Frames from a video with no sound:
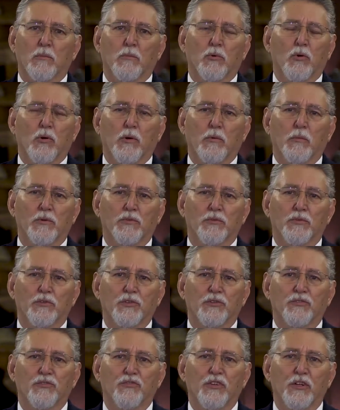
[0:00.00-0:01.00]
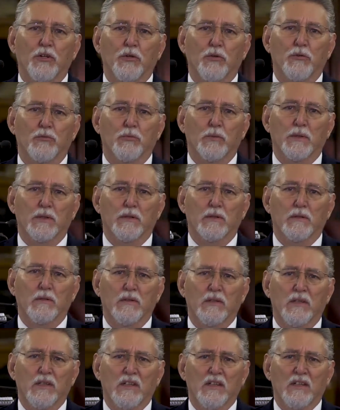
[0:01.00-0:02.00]
boy was just filled with
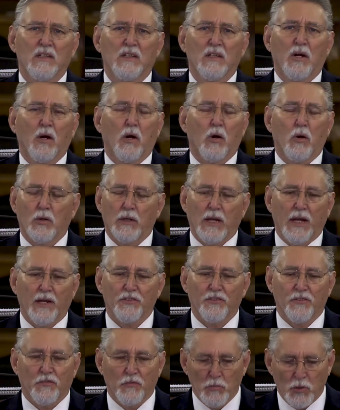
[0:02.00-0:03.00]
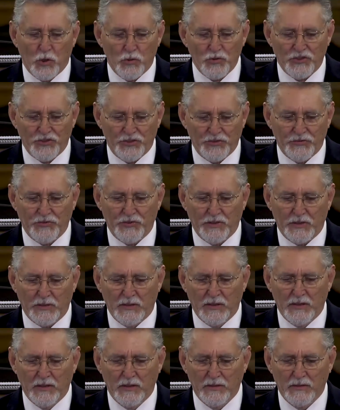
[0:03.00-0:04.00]
all kinds of emotions and
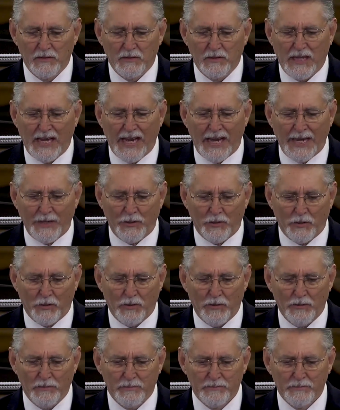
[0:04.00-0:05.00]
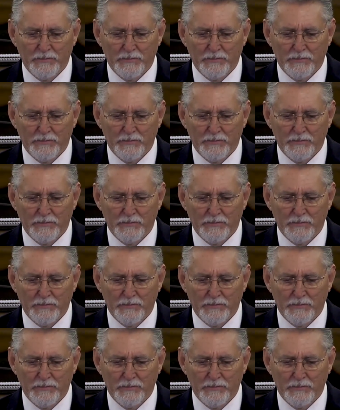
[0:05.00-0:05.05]
anger.